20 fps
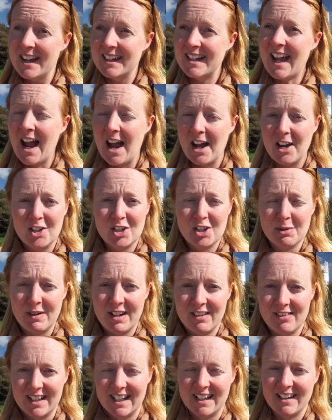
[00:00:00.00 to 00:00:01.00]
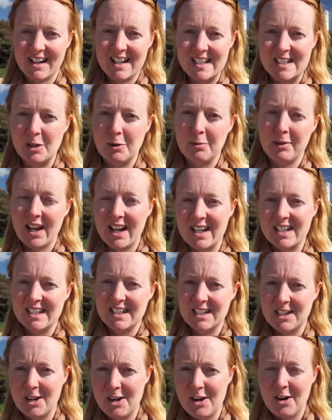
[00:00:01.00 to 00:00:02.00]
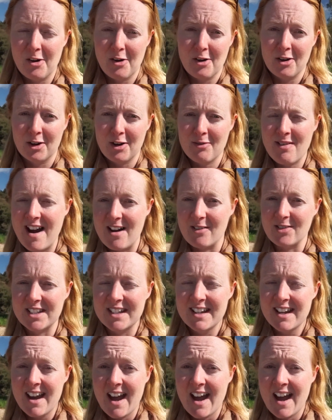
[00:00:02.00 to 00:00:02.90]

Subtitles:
yeah, it should be a really nice little place to look around.